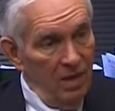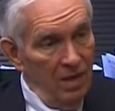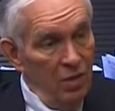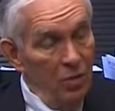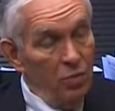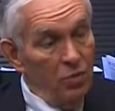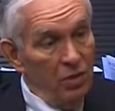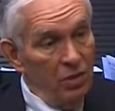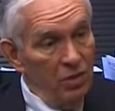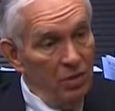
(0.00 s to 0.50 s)

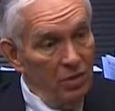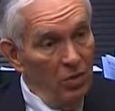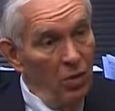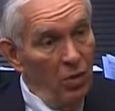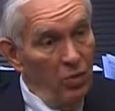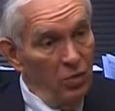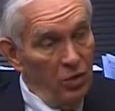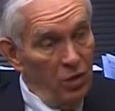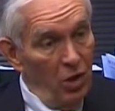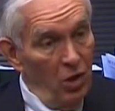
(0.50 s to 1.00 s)
who was
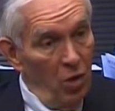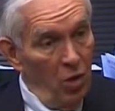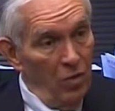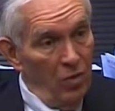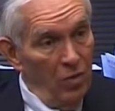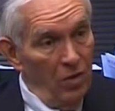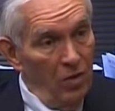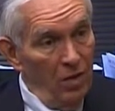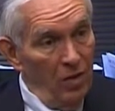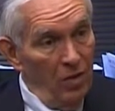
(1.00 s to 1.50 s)
a
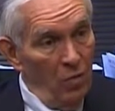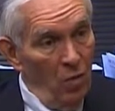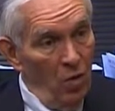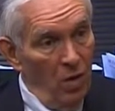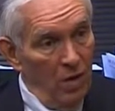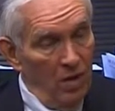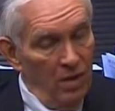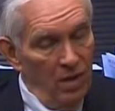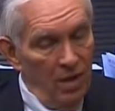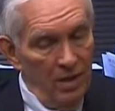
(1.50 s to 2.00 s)
lawyer in
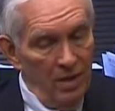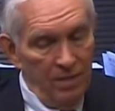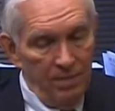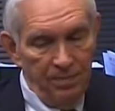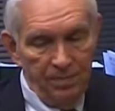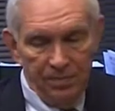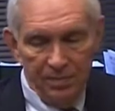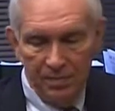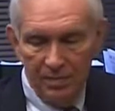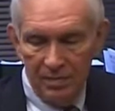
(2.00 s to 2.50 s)
Watertown.
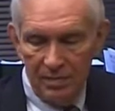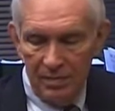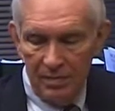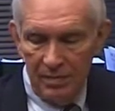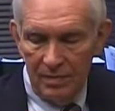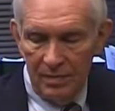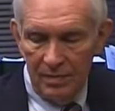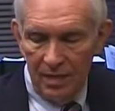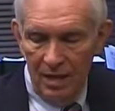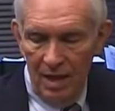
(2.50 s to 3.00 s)

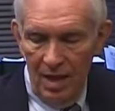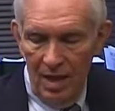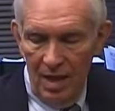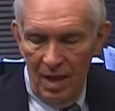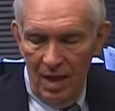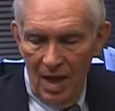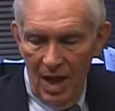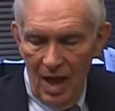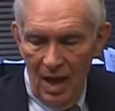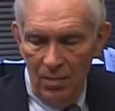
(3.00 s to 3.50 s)

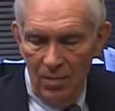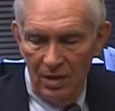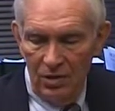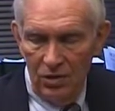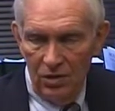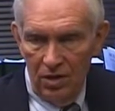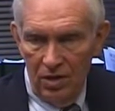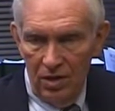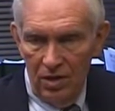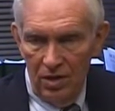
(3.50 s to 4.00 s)
I
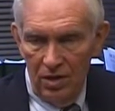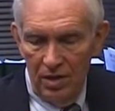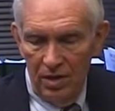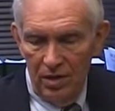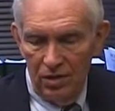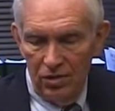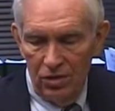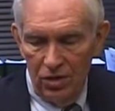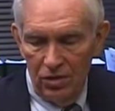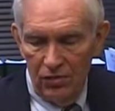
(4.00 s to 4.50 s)
mentioned earlier
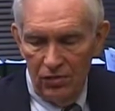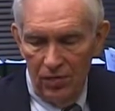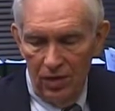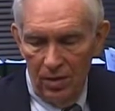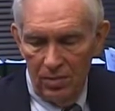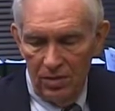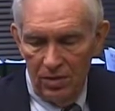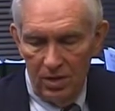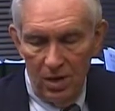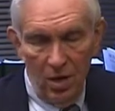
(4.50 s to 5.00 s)
that Judge
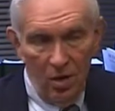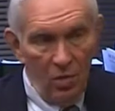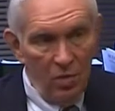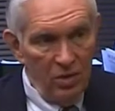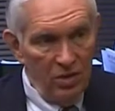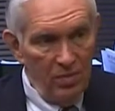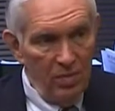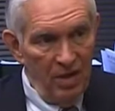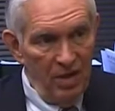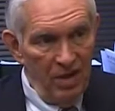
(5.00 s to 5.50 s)
Phillips had
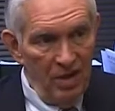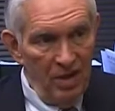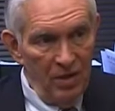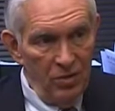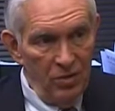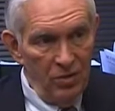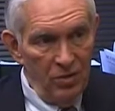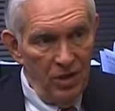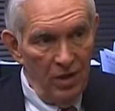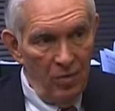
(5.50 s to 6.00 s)
always been
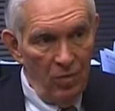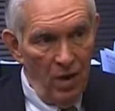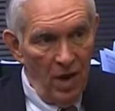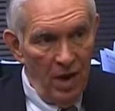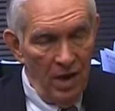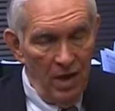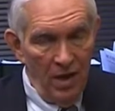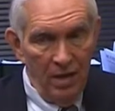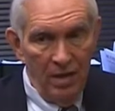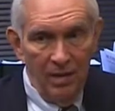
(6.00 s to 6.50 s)
interested in
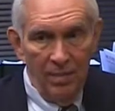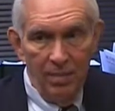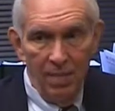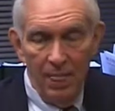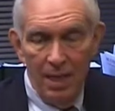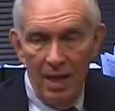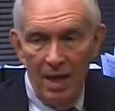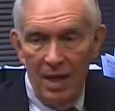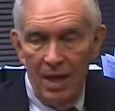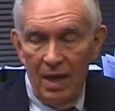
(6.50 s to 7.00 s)
writing,
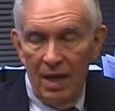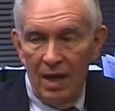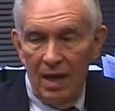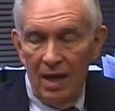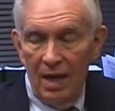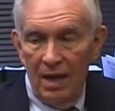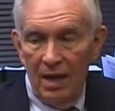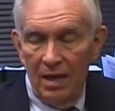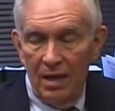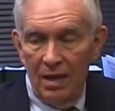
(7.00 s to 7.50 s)

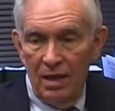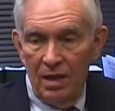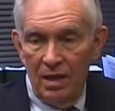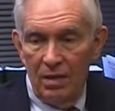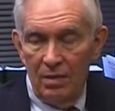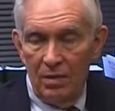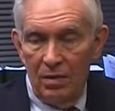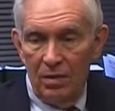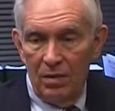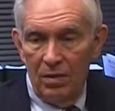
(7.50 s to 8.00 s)
and
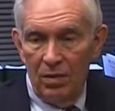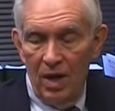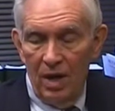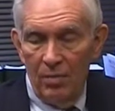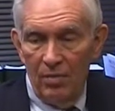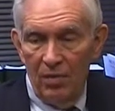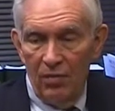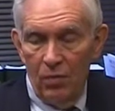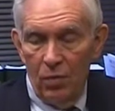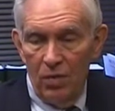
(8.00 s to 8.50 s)

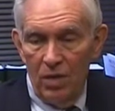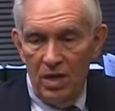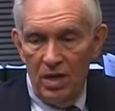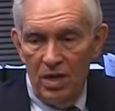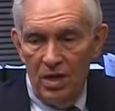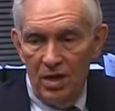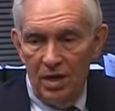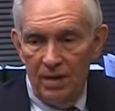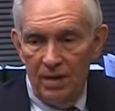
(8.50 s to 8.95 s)
right before he